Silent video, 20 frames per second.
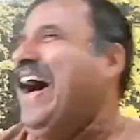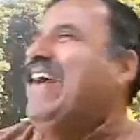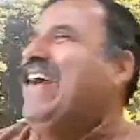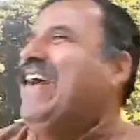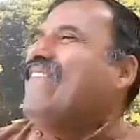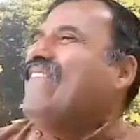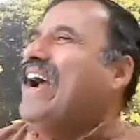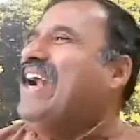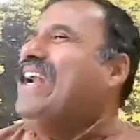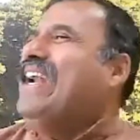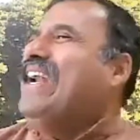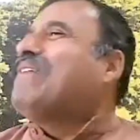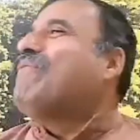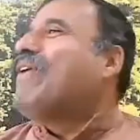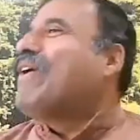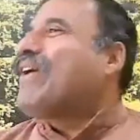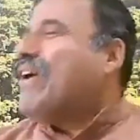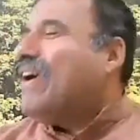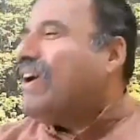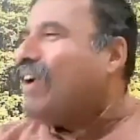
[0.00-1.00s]
Finding the
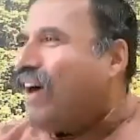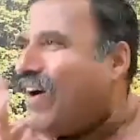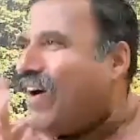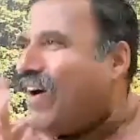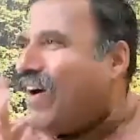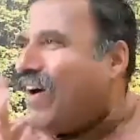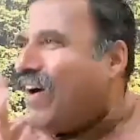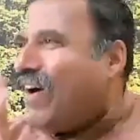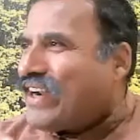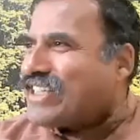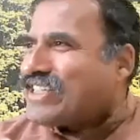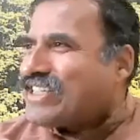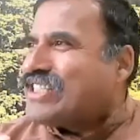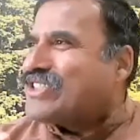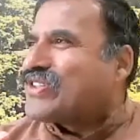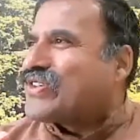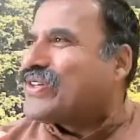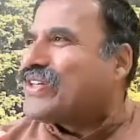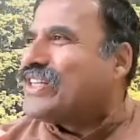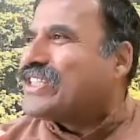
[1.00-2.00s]
book called Law of Attraction is
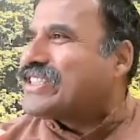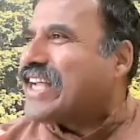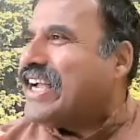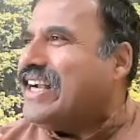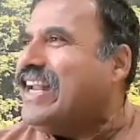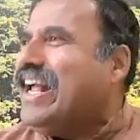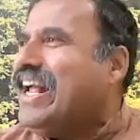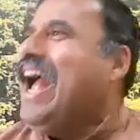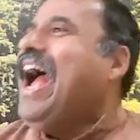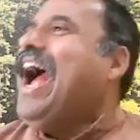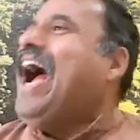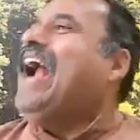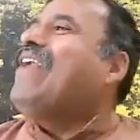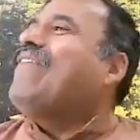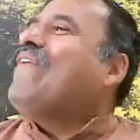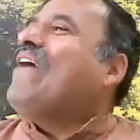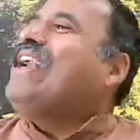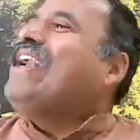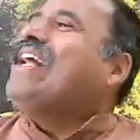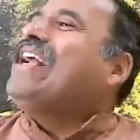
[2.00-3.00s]
destined, and
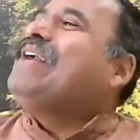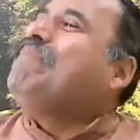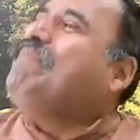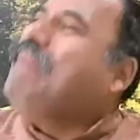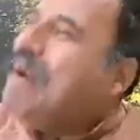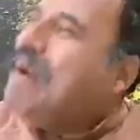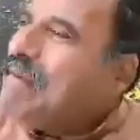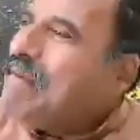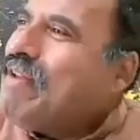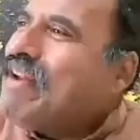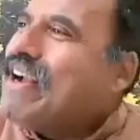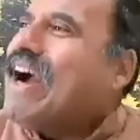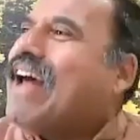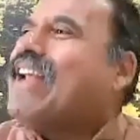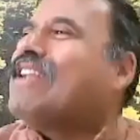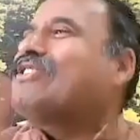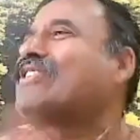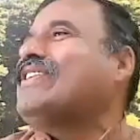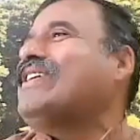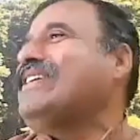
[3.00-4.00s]
finding a BMW car
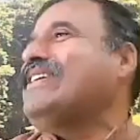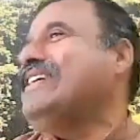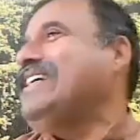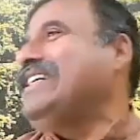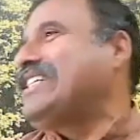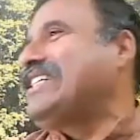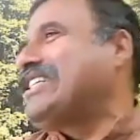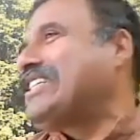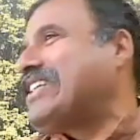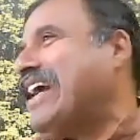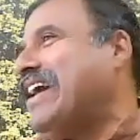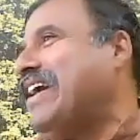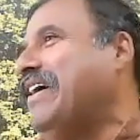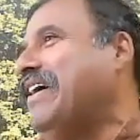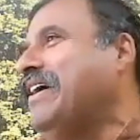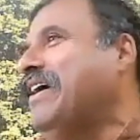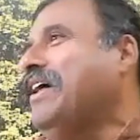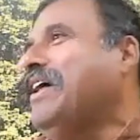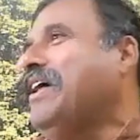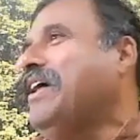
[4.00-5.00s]
also is destined.